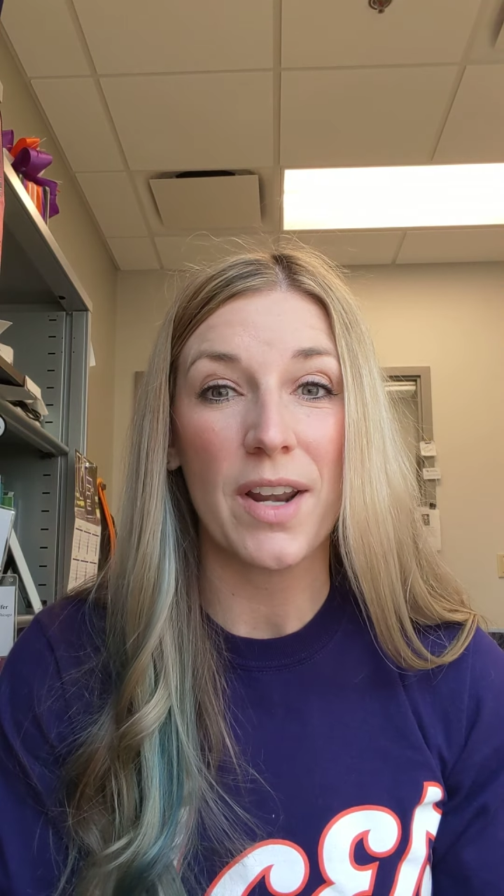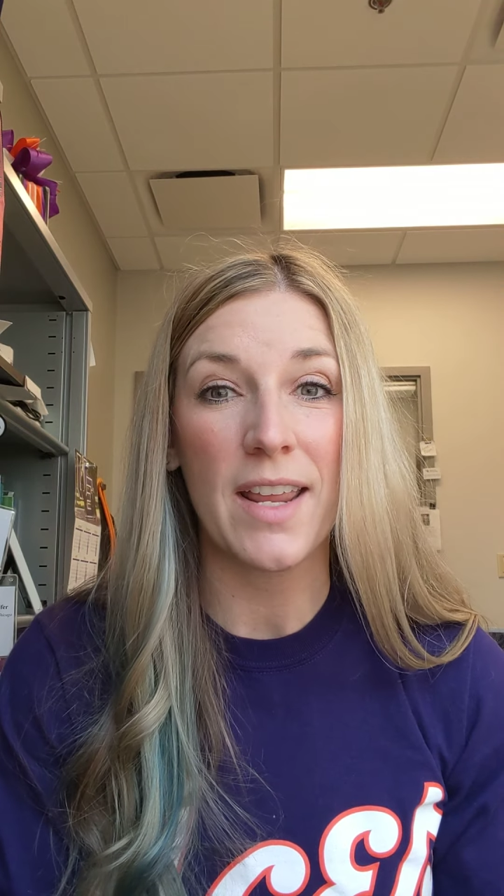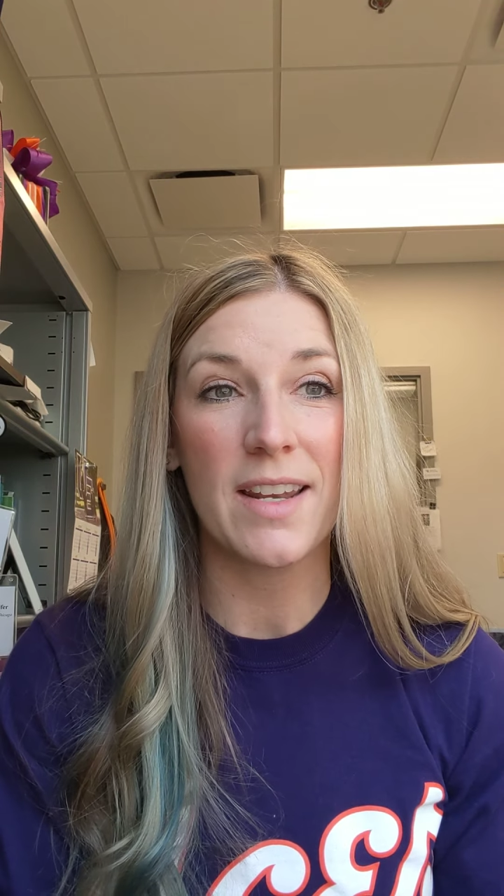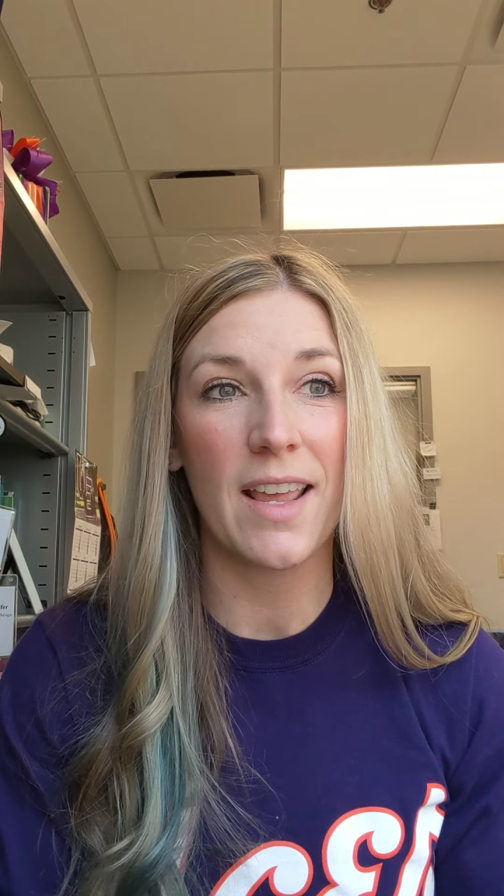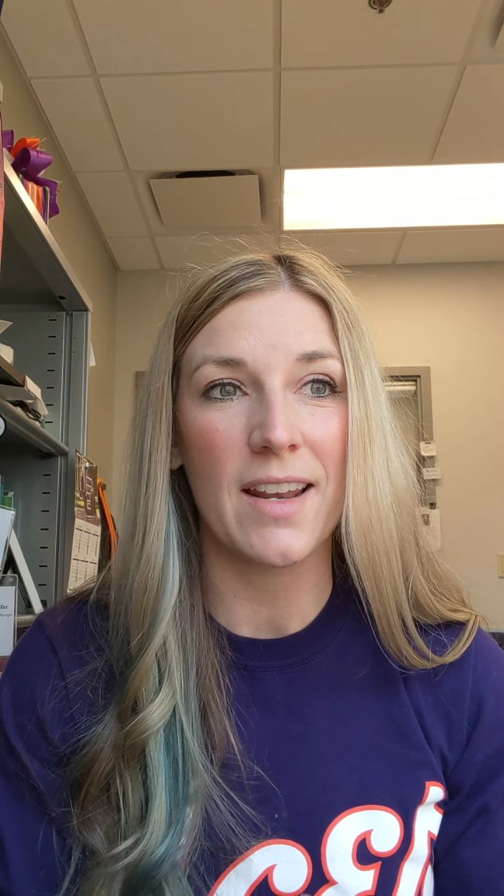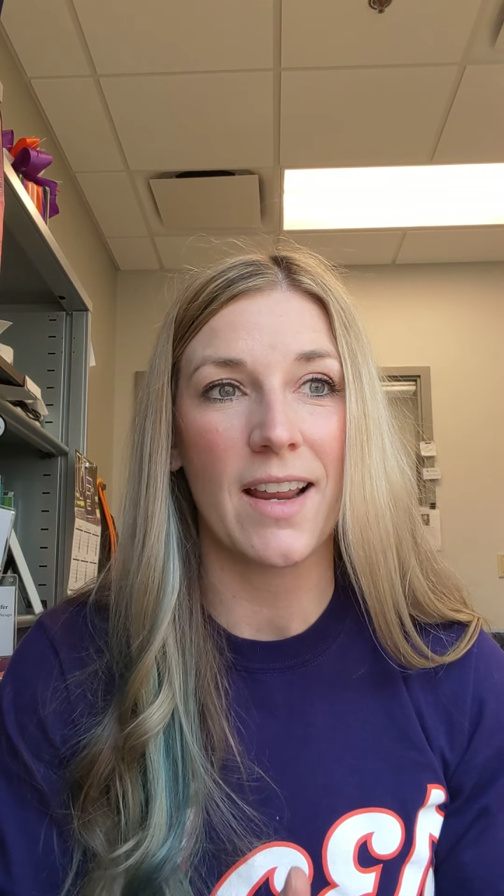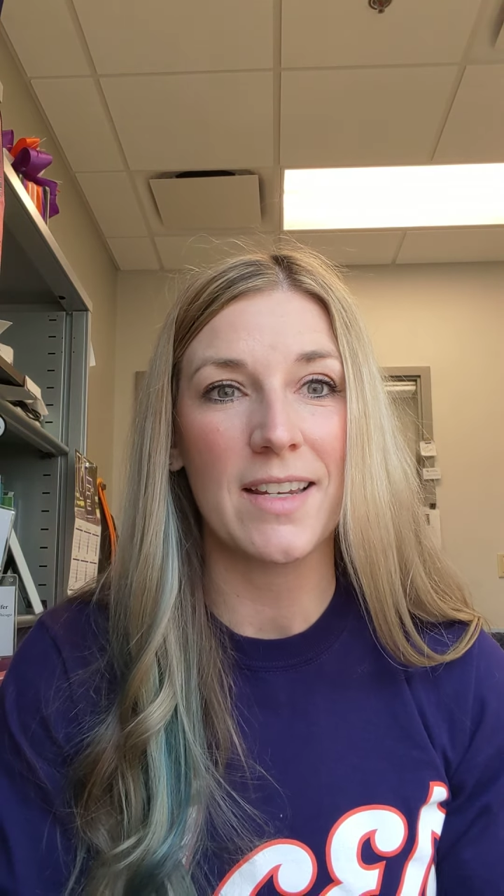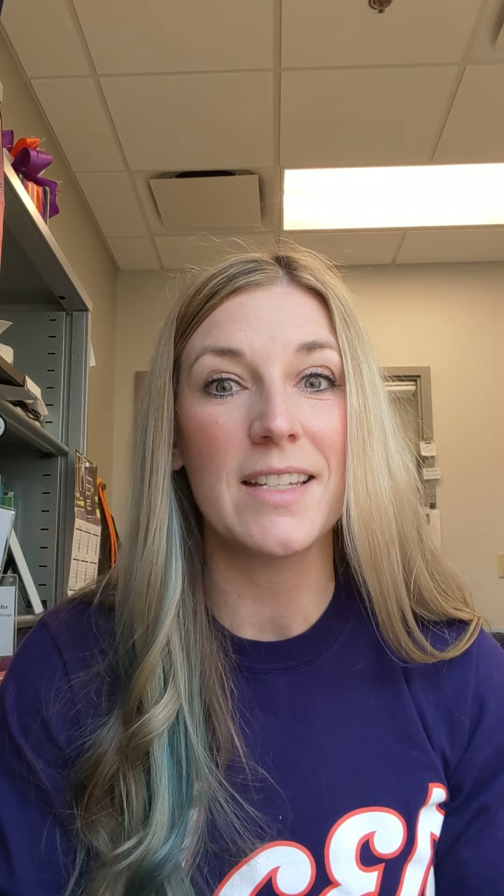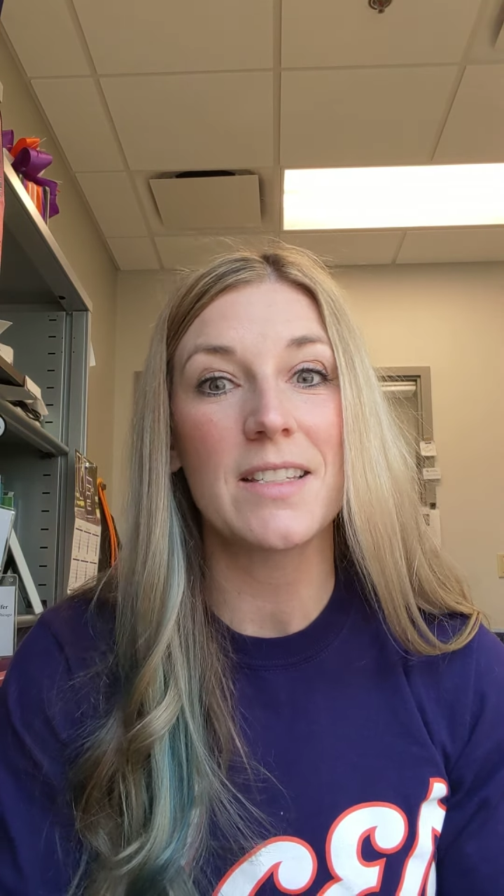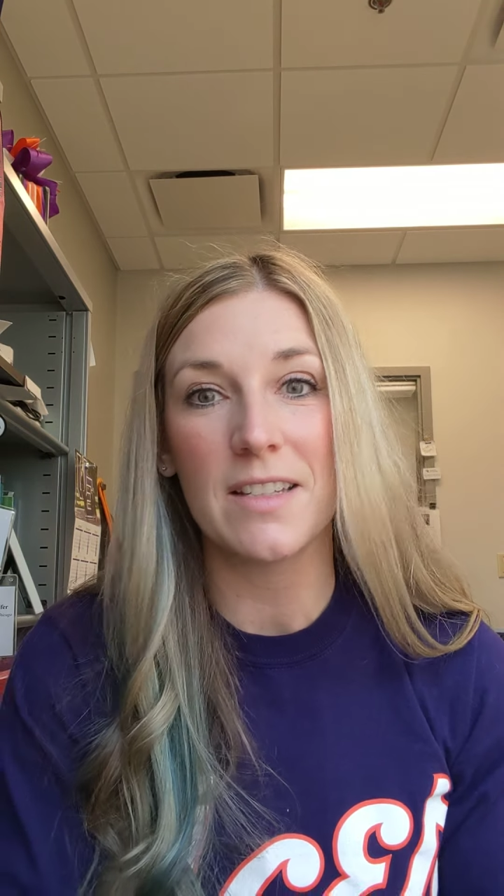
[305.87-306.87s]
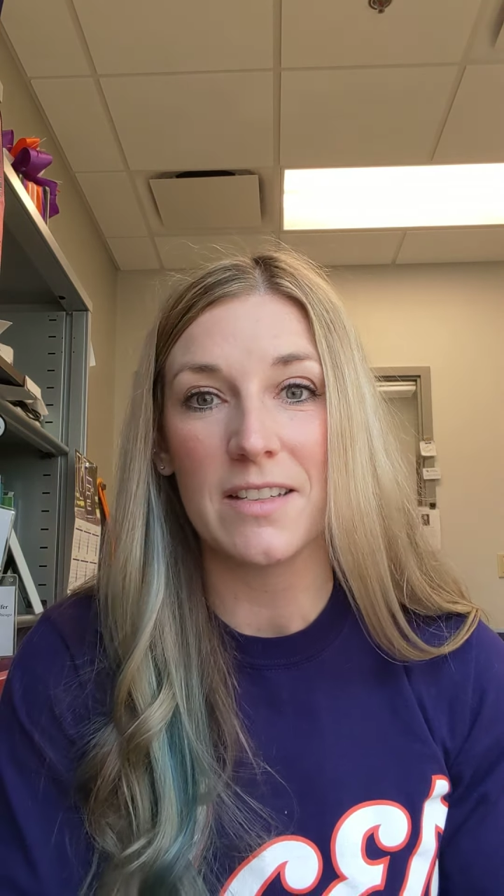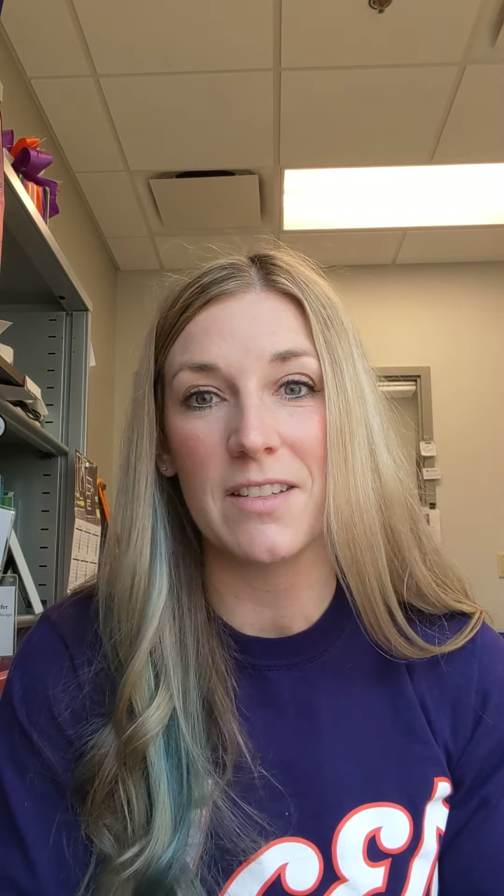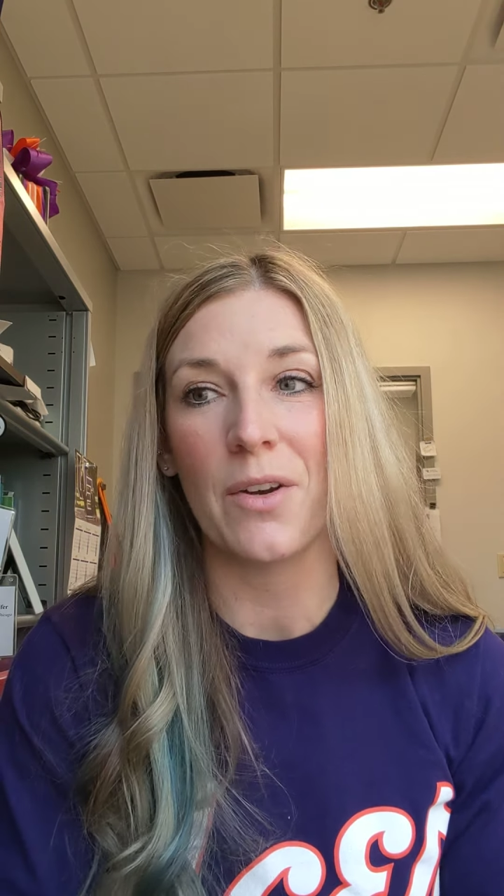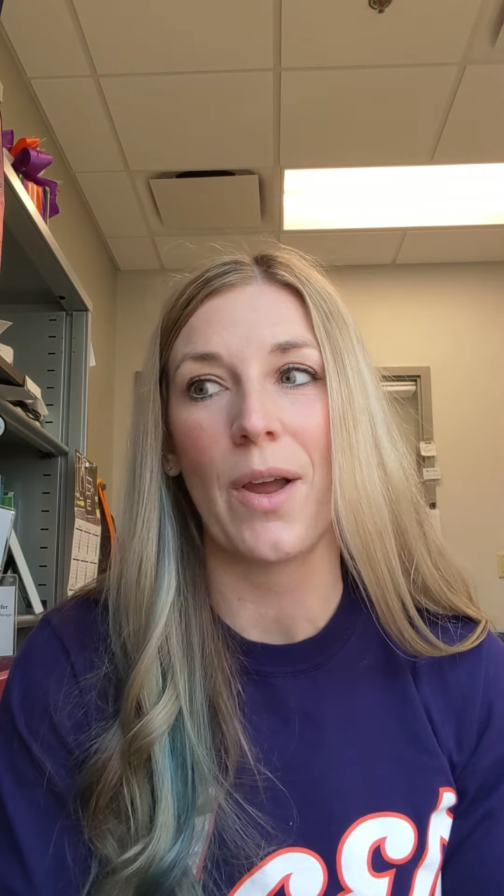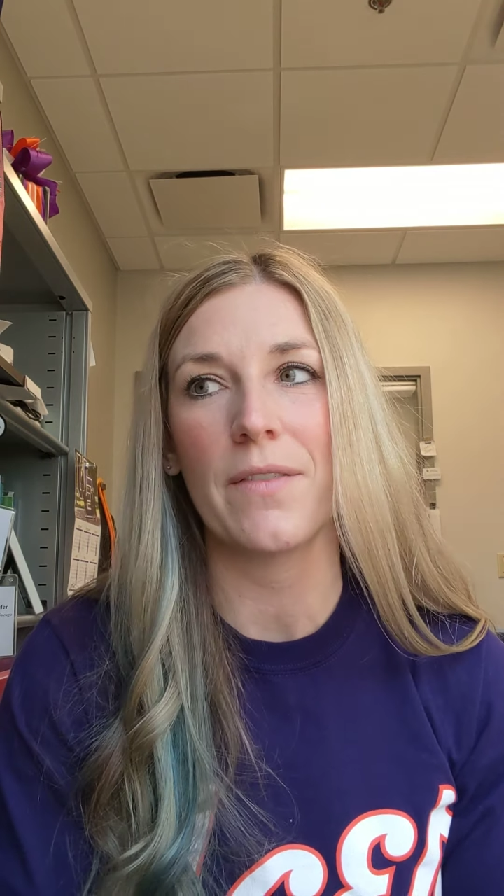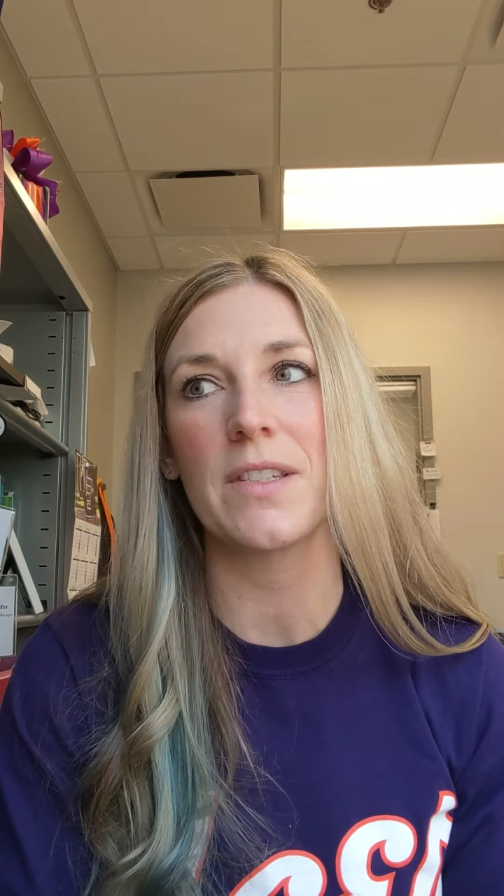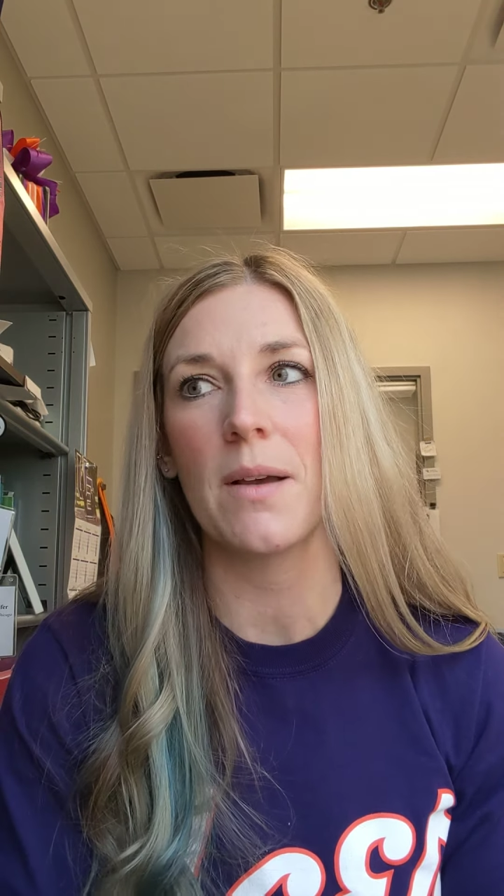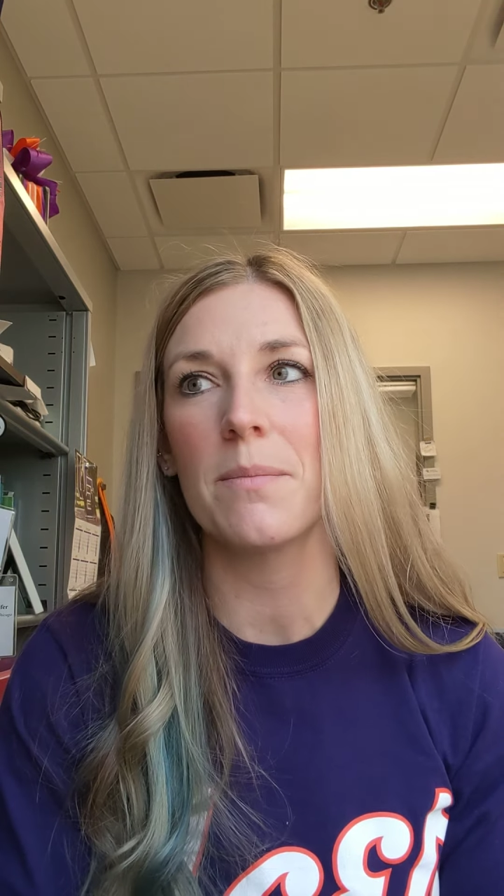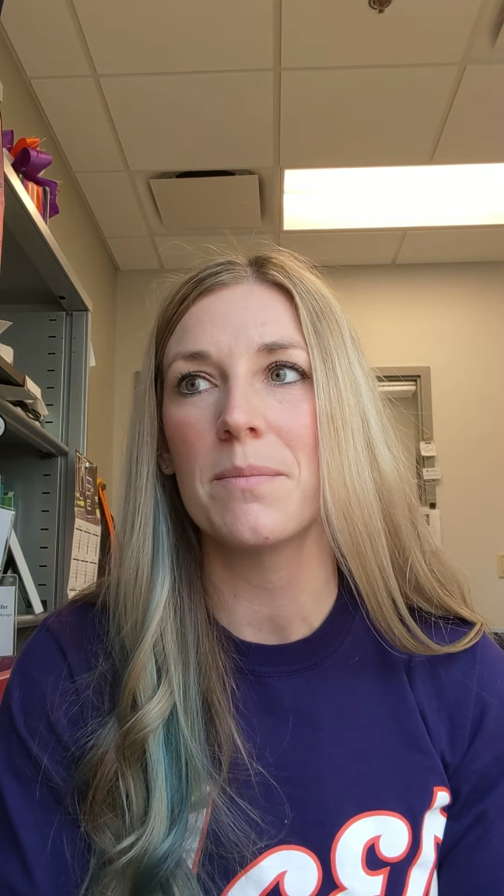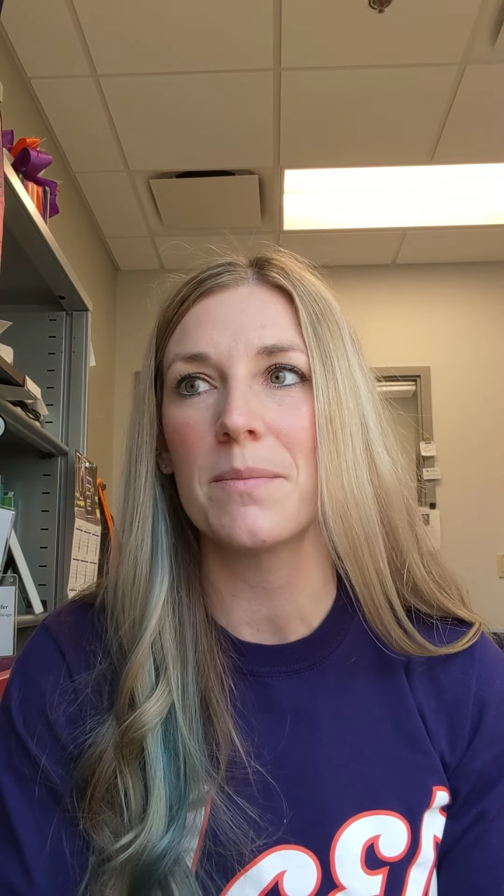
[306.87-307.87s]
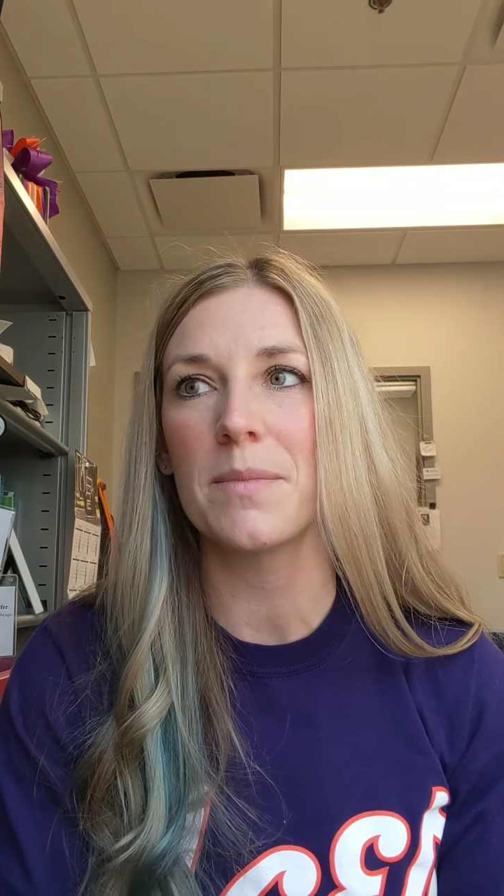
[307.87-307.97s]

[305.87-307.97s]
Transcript: and I need to have some